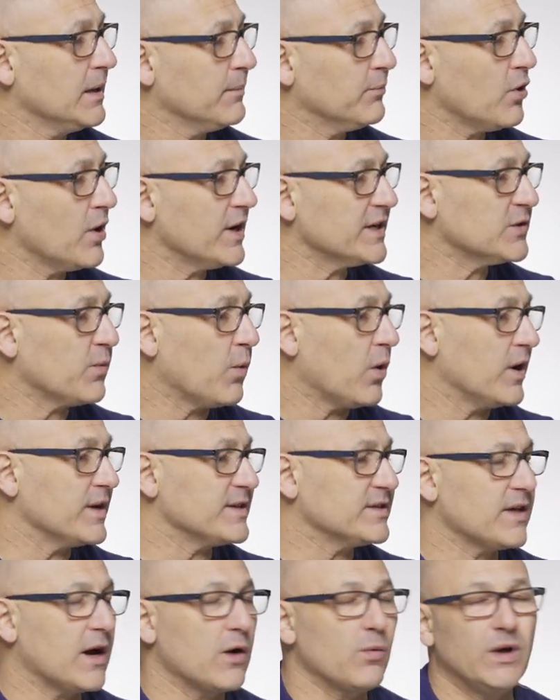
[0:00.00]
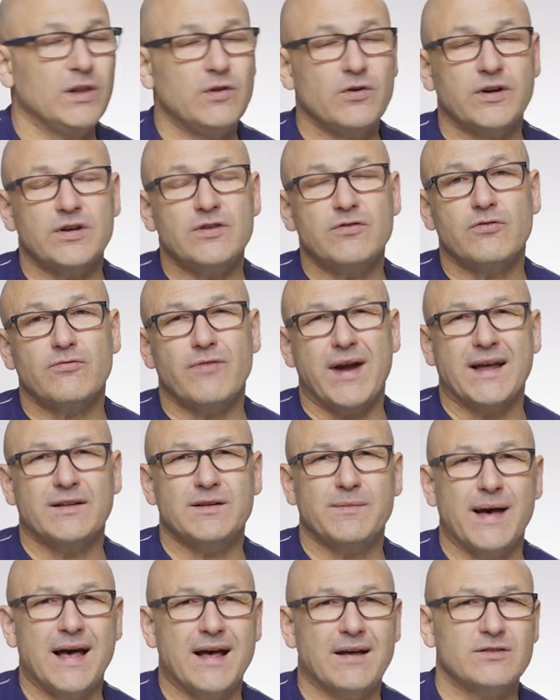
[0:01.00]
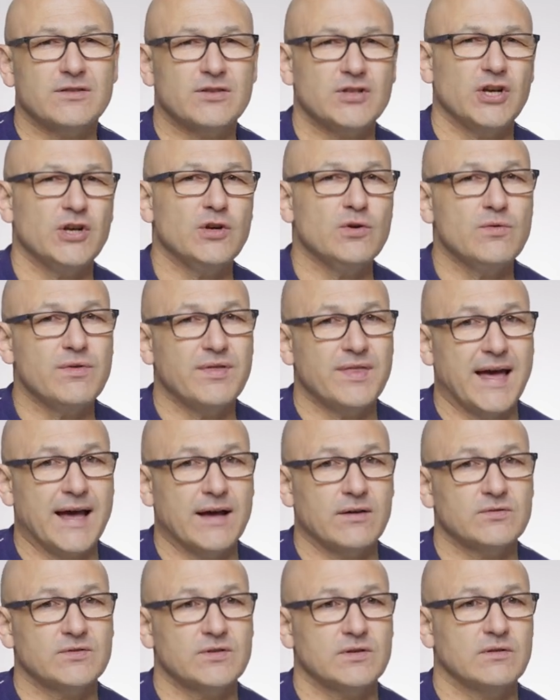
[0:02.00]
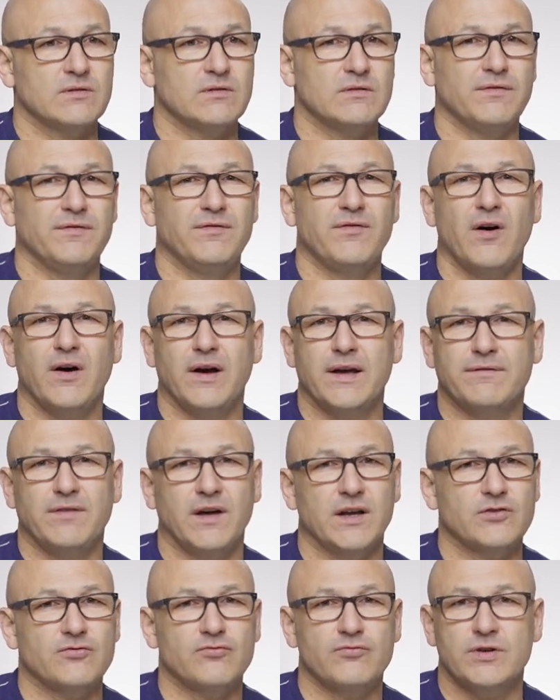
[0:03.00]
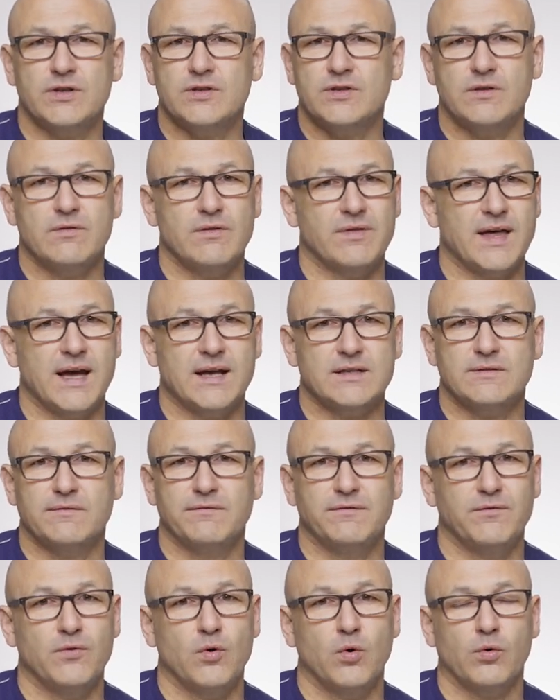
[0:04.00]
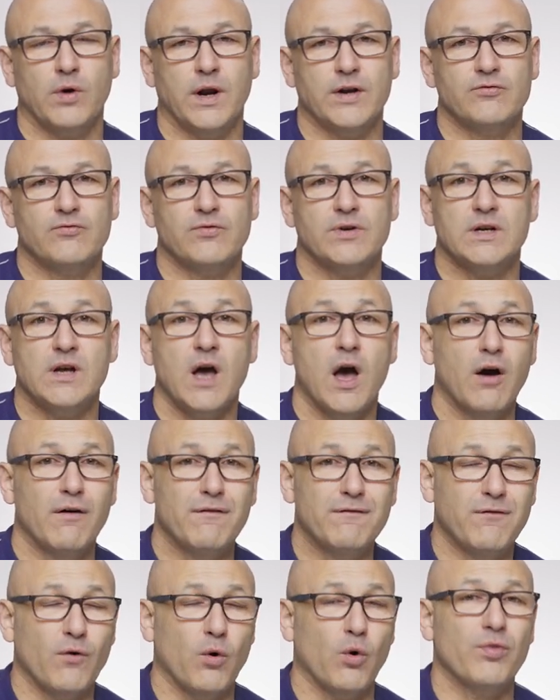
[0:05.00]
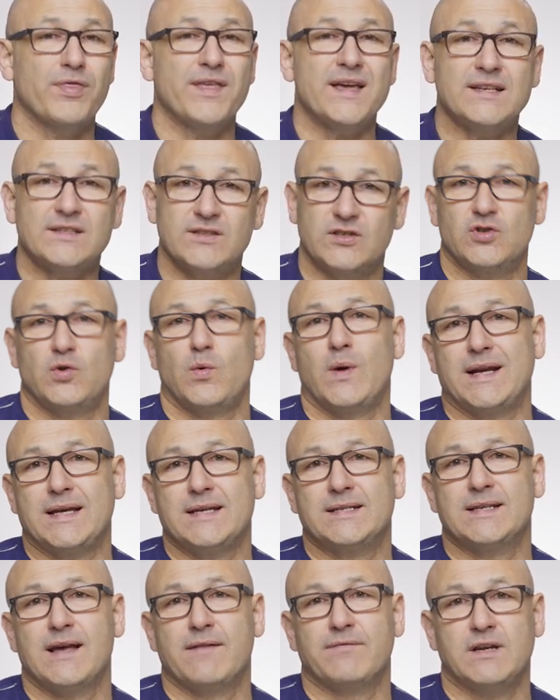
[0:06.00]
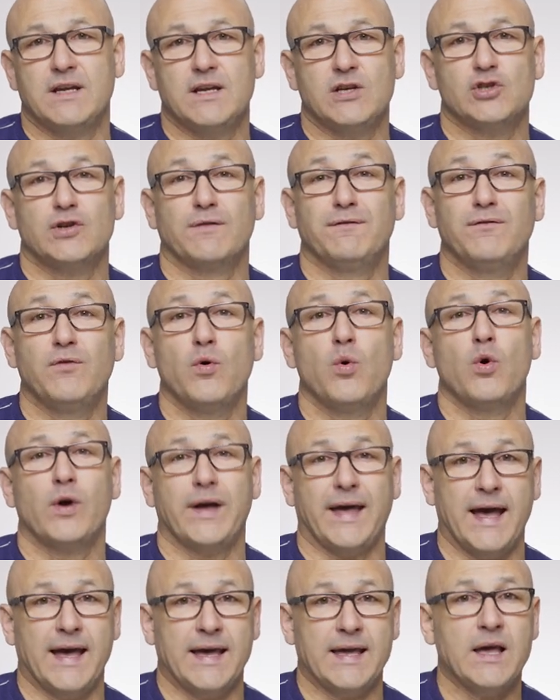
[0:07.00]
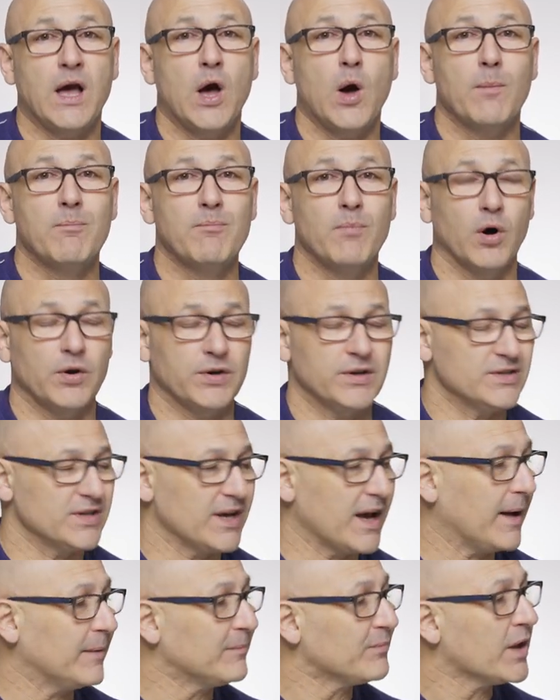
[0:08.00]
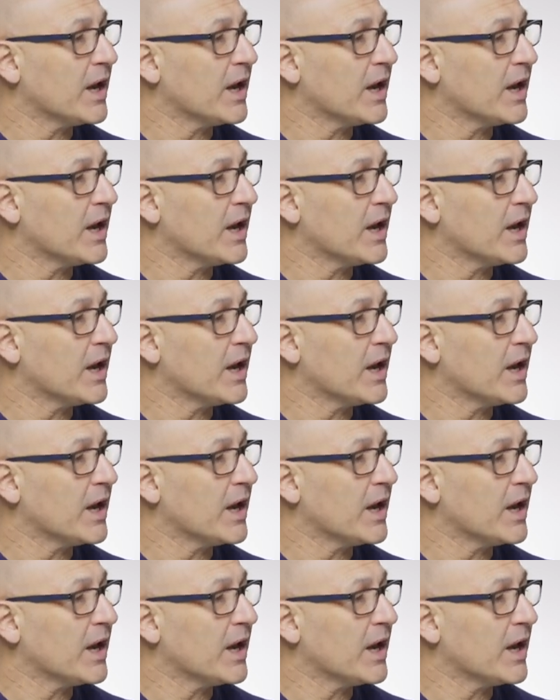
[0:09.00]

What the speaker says: Price-wise, though, we're looking around about $2,500, $2,400 for this 27-inch 4K monitor.